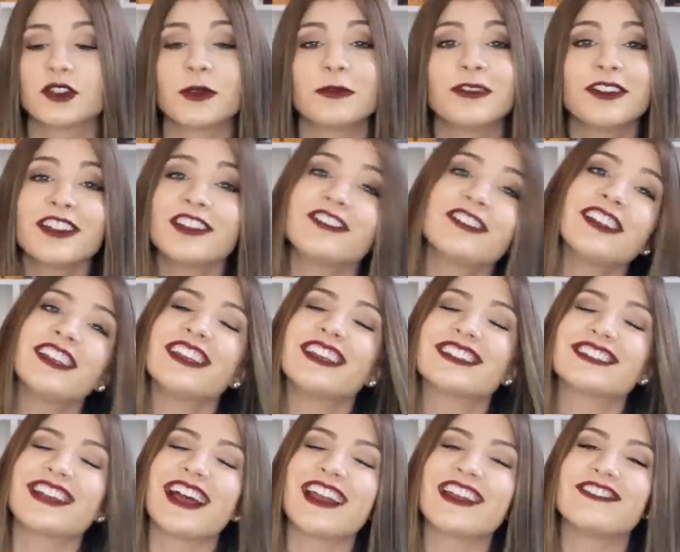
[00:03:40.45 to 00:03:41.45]
So I'm really, really
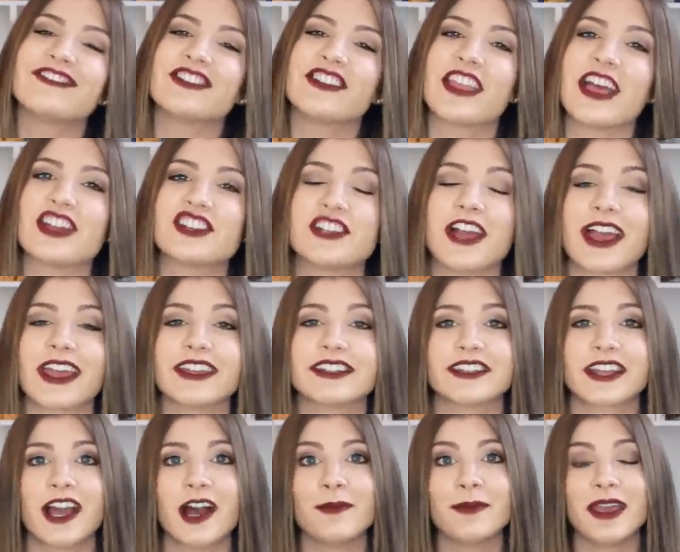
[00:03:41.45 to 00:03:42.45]
excited for that jacket
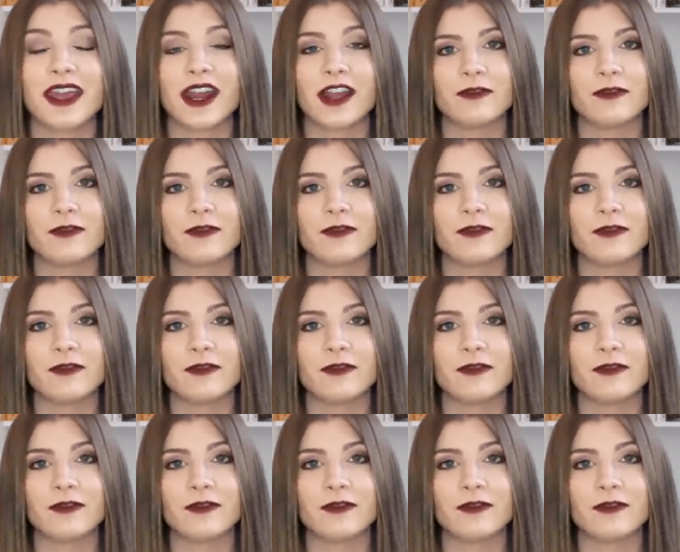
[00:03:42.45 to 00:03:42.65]
to come in.